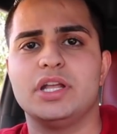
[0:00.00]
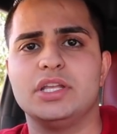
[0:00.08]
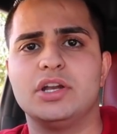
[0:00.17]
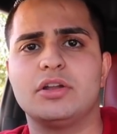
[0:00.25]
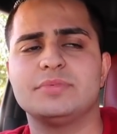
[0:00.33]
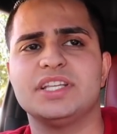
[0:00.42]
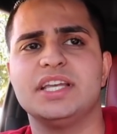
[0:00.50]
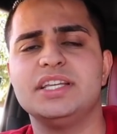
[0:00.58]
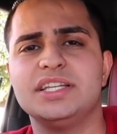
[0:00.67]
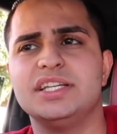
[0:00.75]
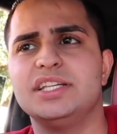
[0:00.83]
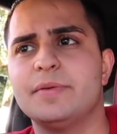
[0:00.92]
You know what I'm
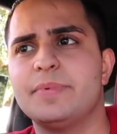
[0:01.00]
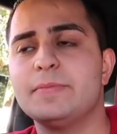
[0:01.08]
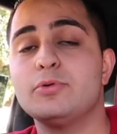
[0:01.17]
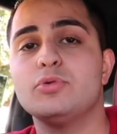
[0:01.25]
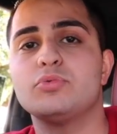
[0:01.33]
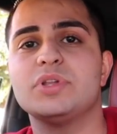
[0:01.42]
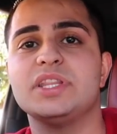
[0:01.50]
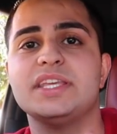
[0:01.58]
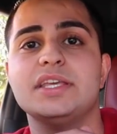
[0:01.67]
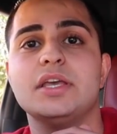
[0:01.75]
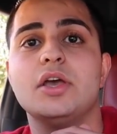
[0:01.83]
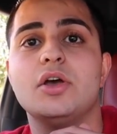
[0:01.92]
saying? The people who
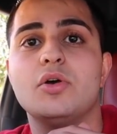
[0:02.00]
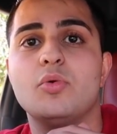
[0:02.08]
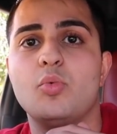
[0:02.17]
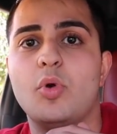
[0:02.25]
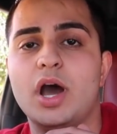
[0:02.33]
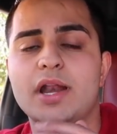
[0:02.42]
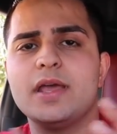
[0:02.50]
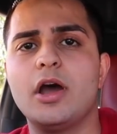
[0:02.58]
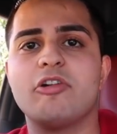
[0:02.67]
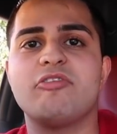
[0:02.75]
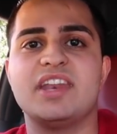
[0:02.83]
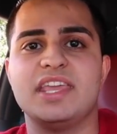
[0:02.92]
really want it
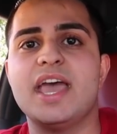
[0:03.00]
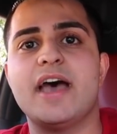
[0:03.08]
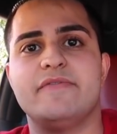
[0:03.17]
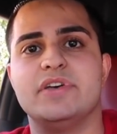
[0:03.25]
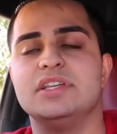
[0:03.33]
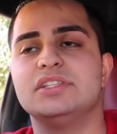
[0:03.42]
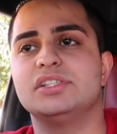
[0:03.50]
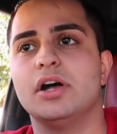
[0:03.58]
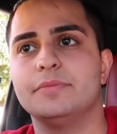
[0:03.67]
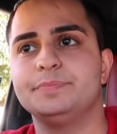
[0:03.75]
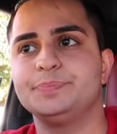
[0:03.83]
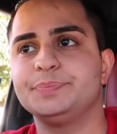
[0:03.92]
already have it. So